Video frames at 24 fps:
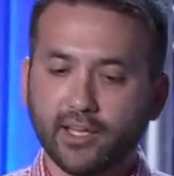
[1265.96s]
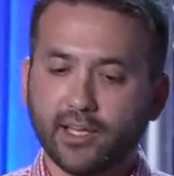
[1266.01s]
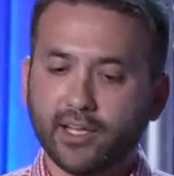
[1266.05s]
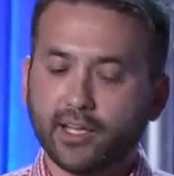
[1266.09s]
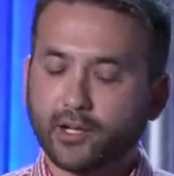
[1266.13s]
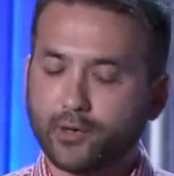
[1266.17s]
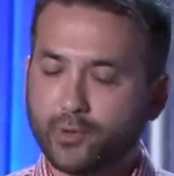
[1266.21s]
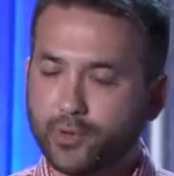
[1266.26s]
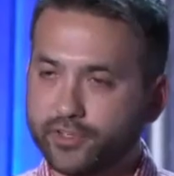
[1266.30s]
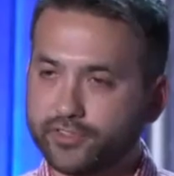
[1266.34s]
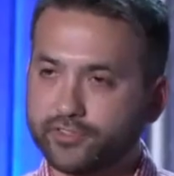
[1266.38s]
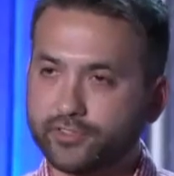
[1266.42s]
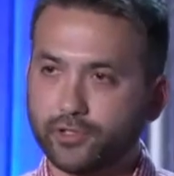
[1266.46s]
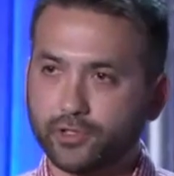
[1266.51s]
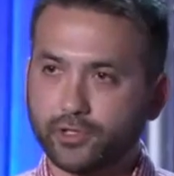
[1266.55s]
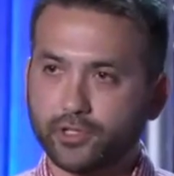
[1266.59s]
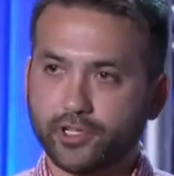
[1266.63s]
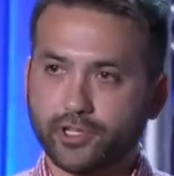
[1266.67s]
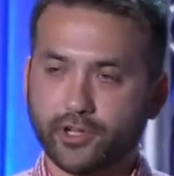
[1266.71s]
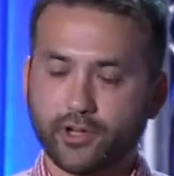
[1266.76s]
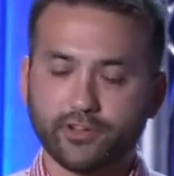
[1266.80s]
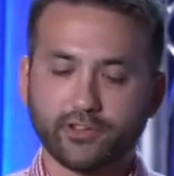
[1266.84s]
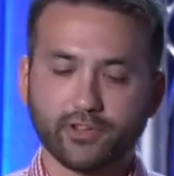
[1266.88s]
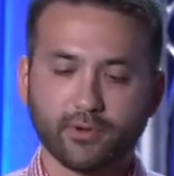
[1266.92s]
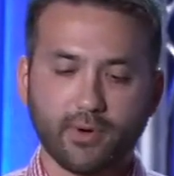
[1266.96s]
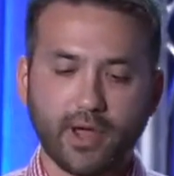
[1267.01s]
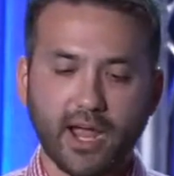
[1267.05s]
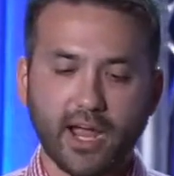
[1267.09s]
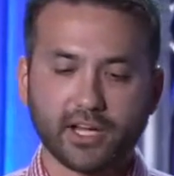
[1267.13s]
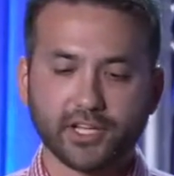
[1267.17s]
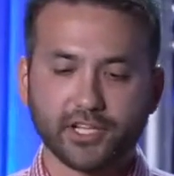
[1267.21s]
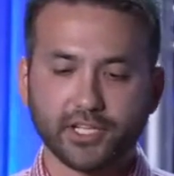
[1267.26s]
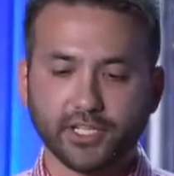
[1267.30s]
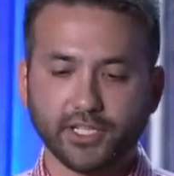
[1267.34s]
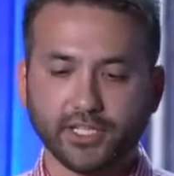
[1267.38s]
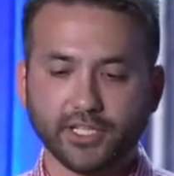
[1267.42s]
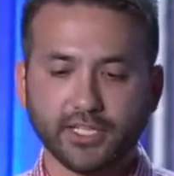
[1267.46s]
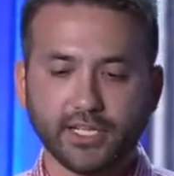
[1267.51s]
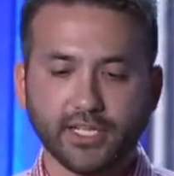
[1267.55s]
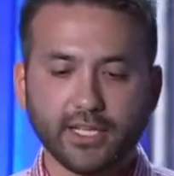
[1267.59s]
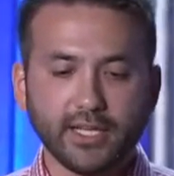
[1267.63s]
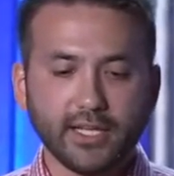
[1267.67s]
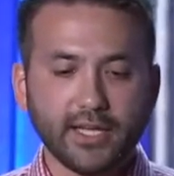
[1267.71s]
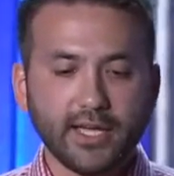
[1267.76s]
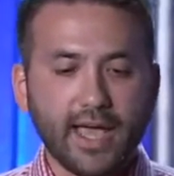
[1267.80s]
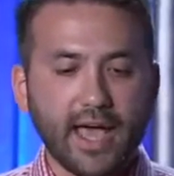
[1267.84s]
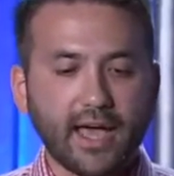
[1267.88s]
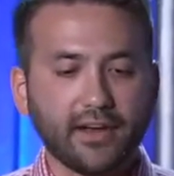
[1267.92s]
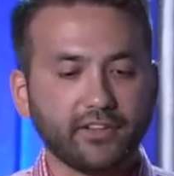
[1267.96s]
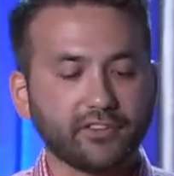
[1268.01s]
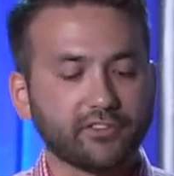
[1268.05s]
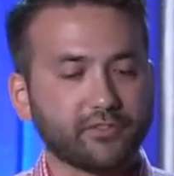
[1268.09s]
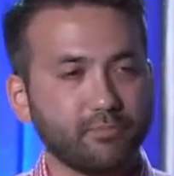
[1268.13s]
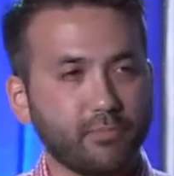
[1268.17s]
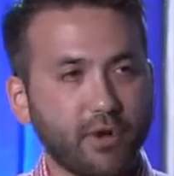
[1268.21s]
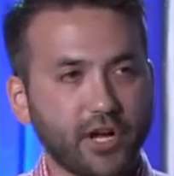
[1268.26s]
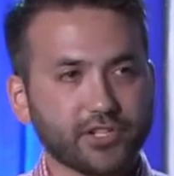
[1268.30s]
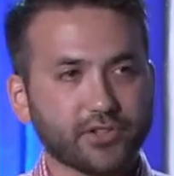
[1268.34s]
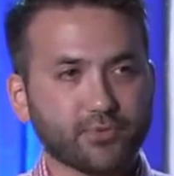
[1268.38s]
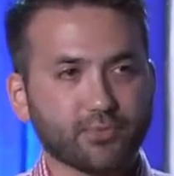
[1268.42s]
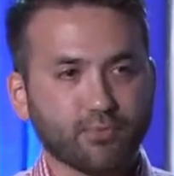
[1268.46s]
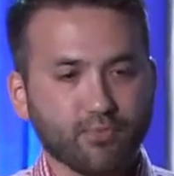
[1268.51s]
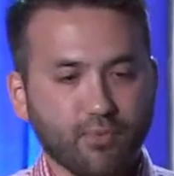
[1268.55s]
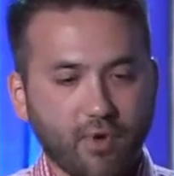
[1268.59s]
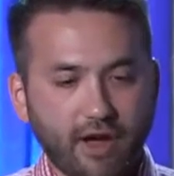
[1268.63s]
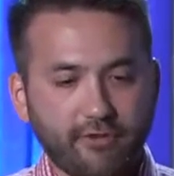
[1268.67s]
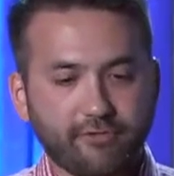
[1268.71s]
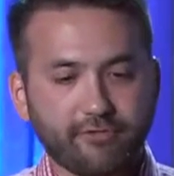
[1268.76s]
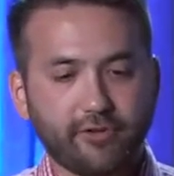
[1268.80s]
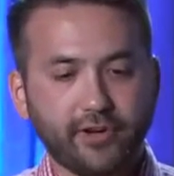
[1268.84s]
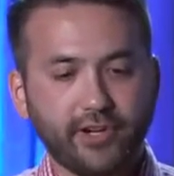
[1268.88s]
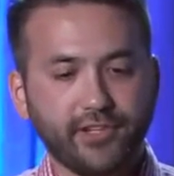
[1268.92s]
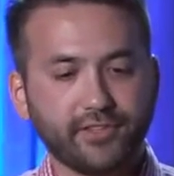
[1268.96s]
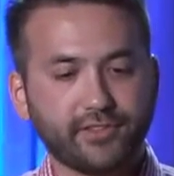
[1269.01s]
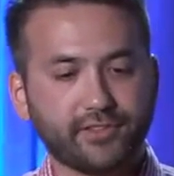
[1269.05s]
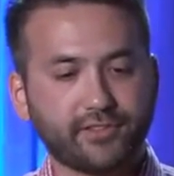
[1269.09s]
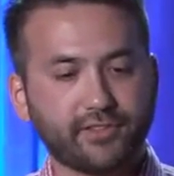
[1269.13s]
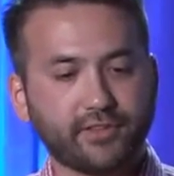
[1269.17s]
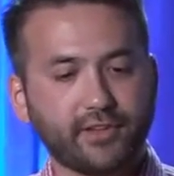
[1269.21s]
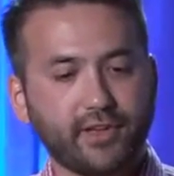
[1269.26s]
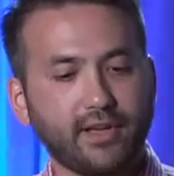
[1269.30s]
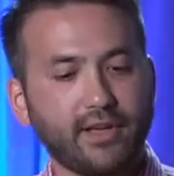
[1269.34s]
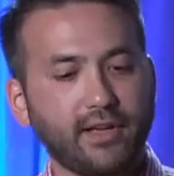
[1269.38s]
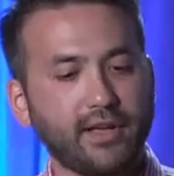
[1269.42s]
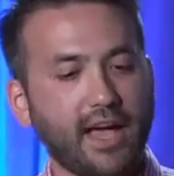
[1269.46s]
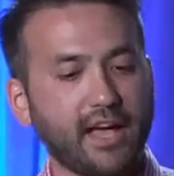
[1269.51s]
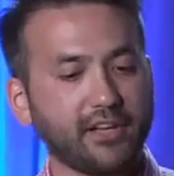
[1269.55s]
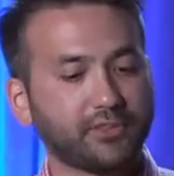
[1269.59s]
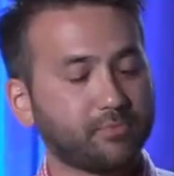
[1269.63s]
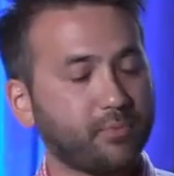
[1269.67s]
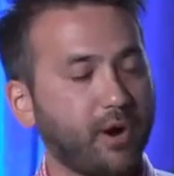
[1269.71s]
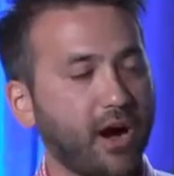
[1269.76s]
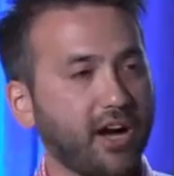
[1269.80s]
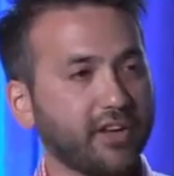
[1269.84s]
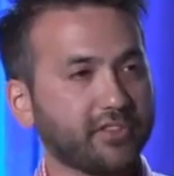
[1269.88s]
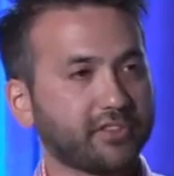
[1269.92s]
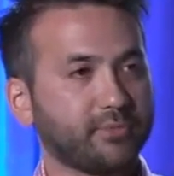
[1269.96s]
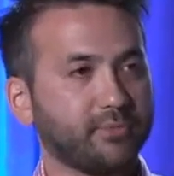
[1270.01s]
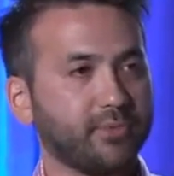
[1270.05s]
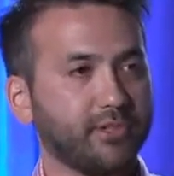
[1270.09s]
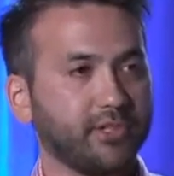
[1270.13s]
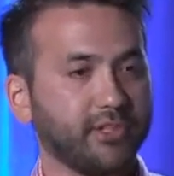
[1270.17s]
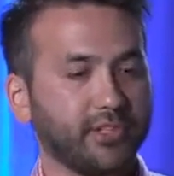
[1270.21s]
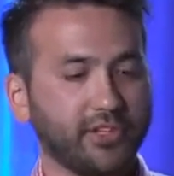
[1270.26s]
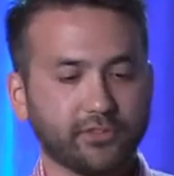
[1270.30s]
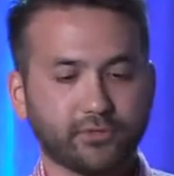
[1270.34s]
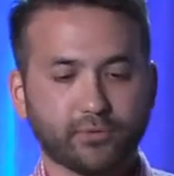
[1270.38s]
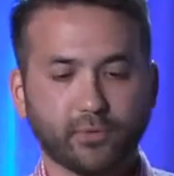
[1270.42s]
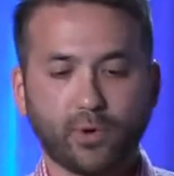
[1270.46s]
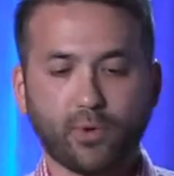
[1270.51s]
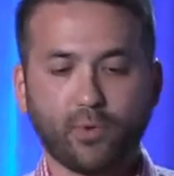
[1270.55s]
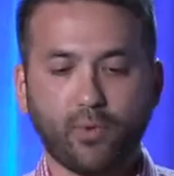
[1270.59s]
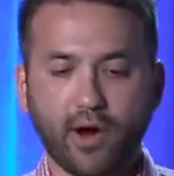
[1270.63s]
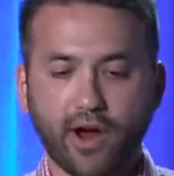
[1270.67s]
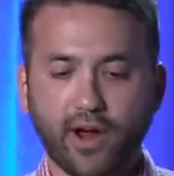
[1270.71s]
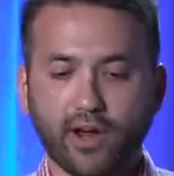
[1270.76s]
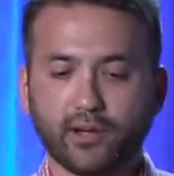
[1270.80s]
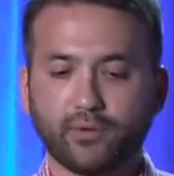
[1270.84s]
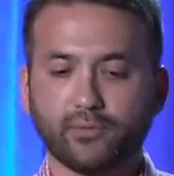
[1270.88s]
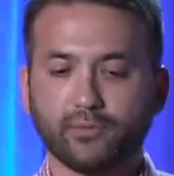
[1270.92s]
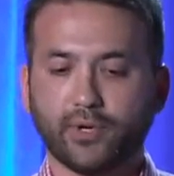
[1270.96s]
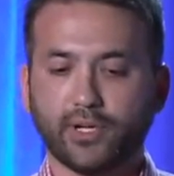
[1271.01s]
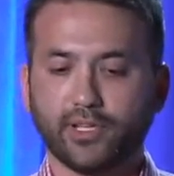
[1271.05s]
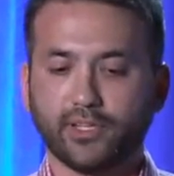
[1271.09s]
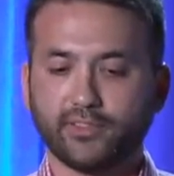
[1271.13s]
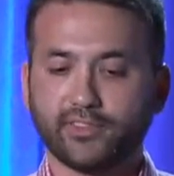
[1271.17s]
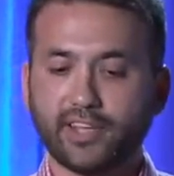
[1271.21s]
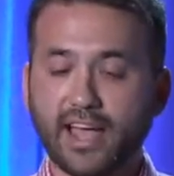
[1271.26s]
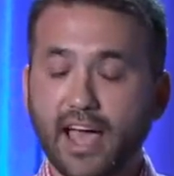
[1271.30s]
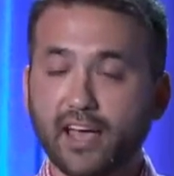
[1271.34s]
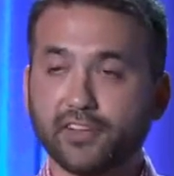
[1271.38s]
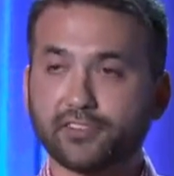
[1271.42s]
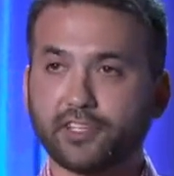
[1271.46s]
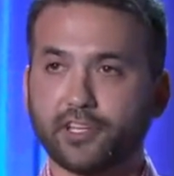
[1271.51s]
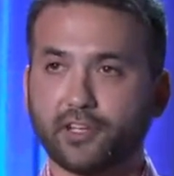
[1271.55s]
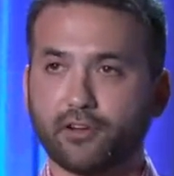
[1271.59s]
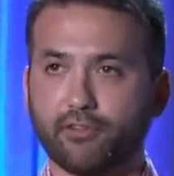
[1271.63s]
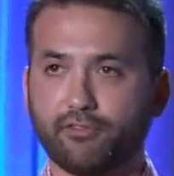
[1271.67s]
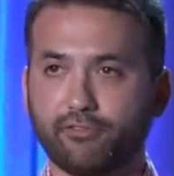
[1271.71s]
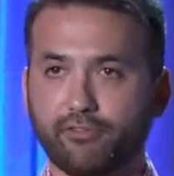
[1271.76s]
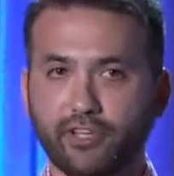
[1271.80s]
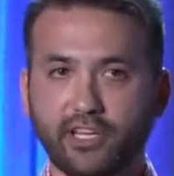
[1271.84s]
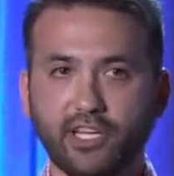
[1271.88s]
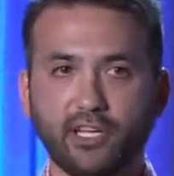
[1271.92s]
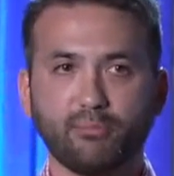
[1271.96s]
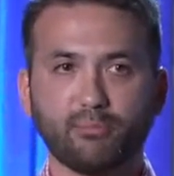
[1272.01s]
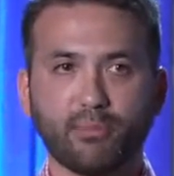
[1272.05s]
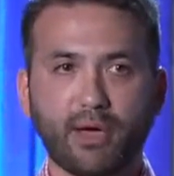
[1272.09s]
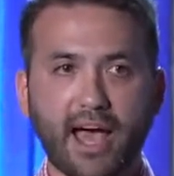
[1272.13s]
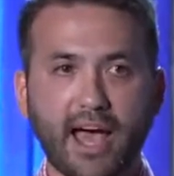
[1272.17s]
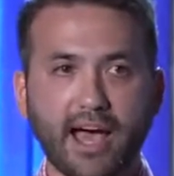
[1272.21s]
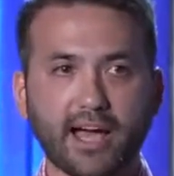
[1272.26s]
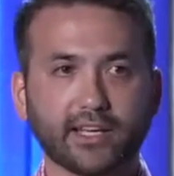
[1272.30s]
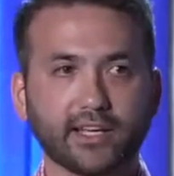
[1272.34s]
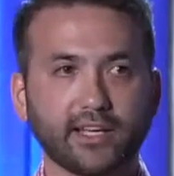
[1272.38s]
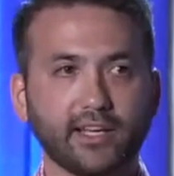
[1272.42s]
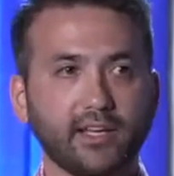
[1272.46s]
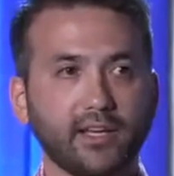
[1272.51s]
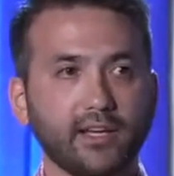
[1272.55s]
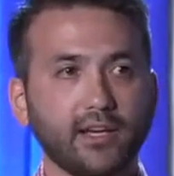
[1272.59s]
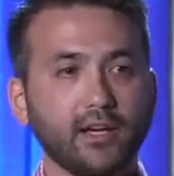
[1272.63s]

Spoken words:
crystal clear direction and as much reference as possible is required when tasking or feeding back